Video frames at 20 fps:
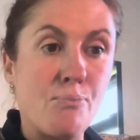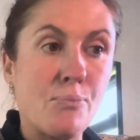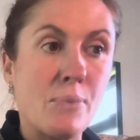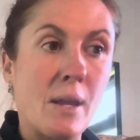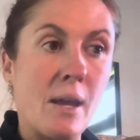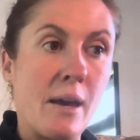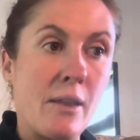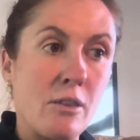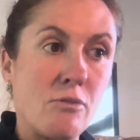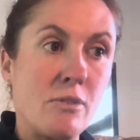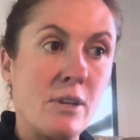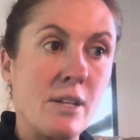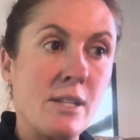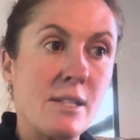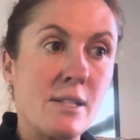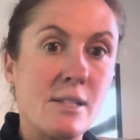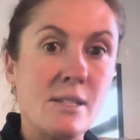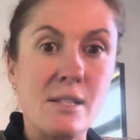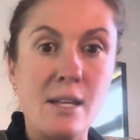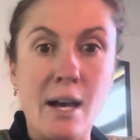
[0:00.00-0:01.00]
Other
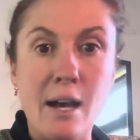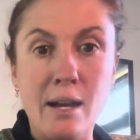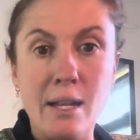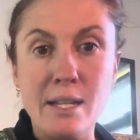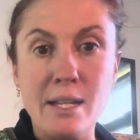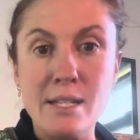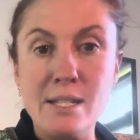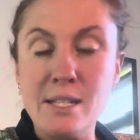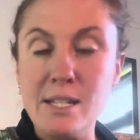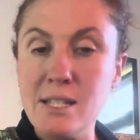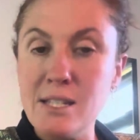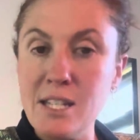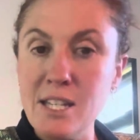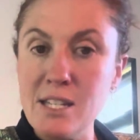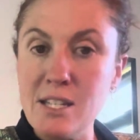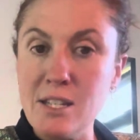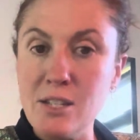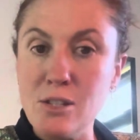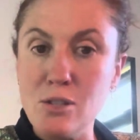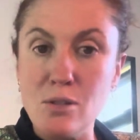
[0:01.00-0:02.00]
risks: eyelids are
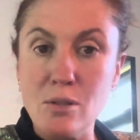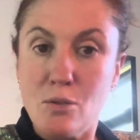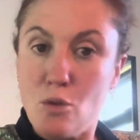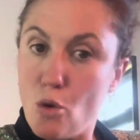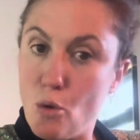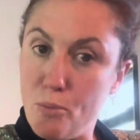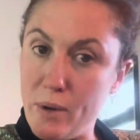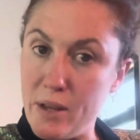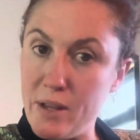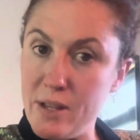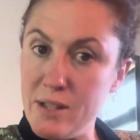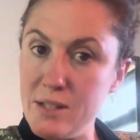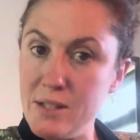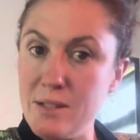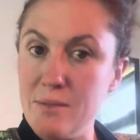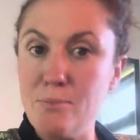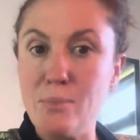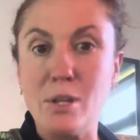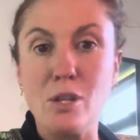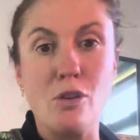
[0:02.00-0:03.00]
sisters or
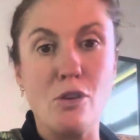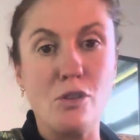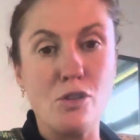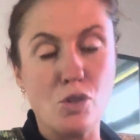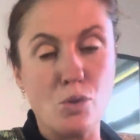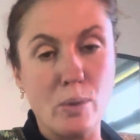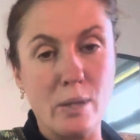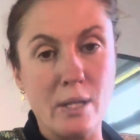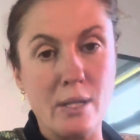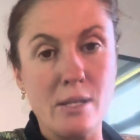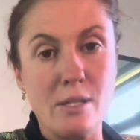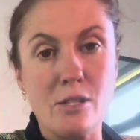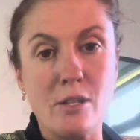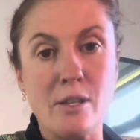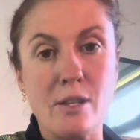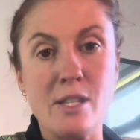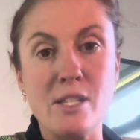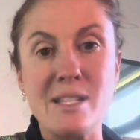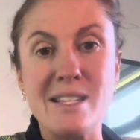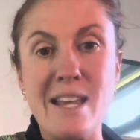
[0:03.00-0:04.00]
brothers but not twins, so
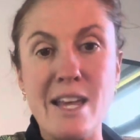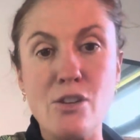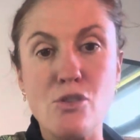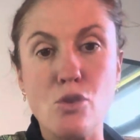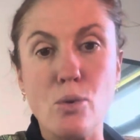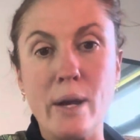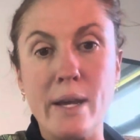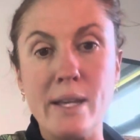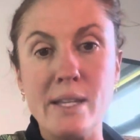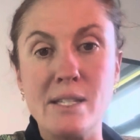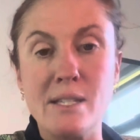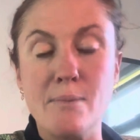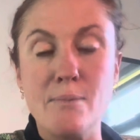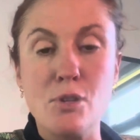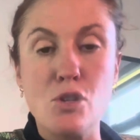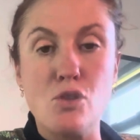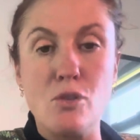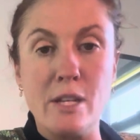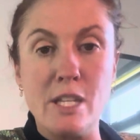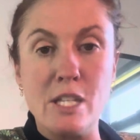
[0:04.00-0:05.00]
there's natural
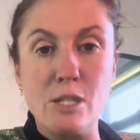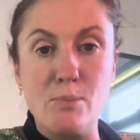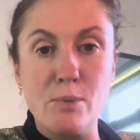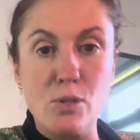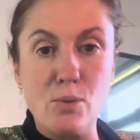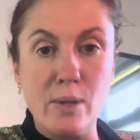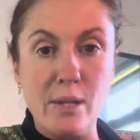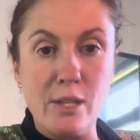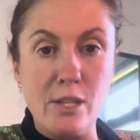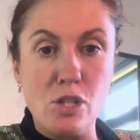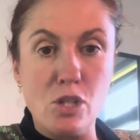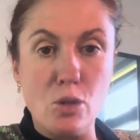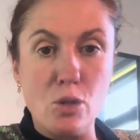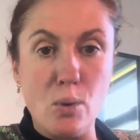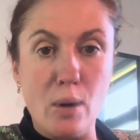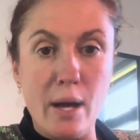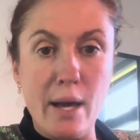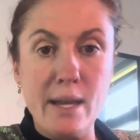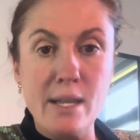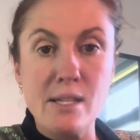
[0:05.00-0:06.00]
asymmetries between the two
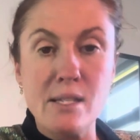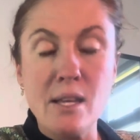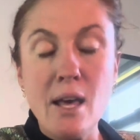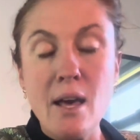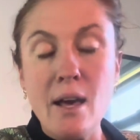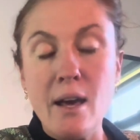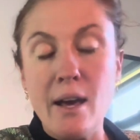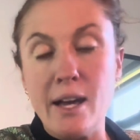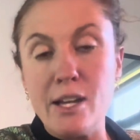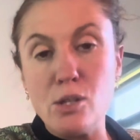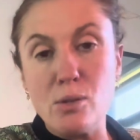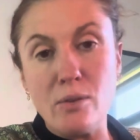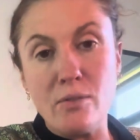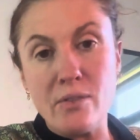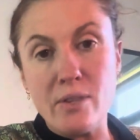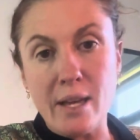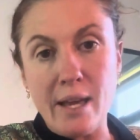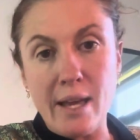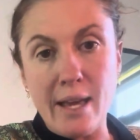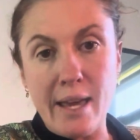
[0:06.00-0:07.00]
eyes. I do
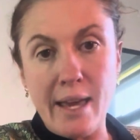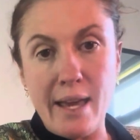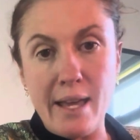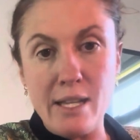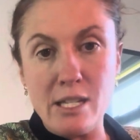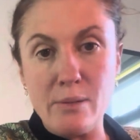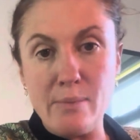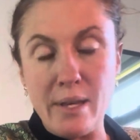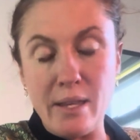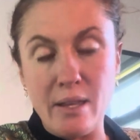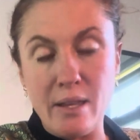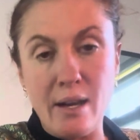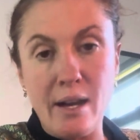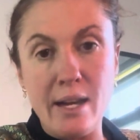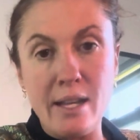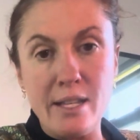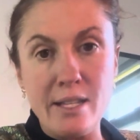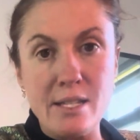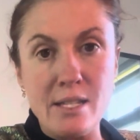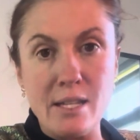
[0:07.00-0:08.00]
everything I can to make the
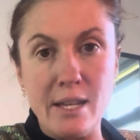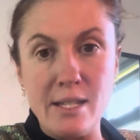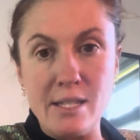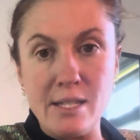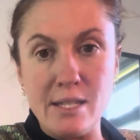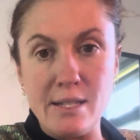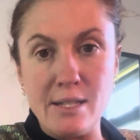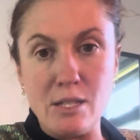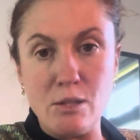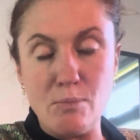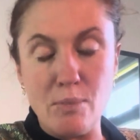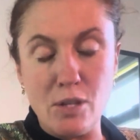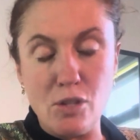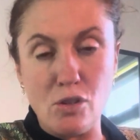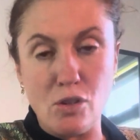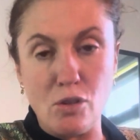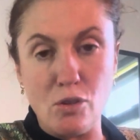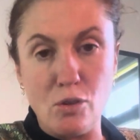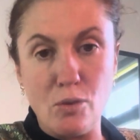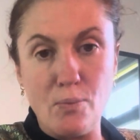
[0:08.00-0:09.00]
eyelids nice and
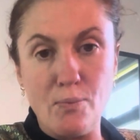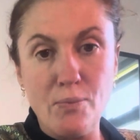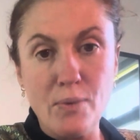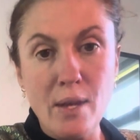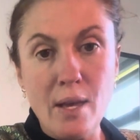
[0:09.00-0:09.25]
symmetrical.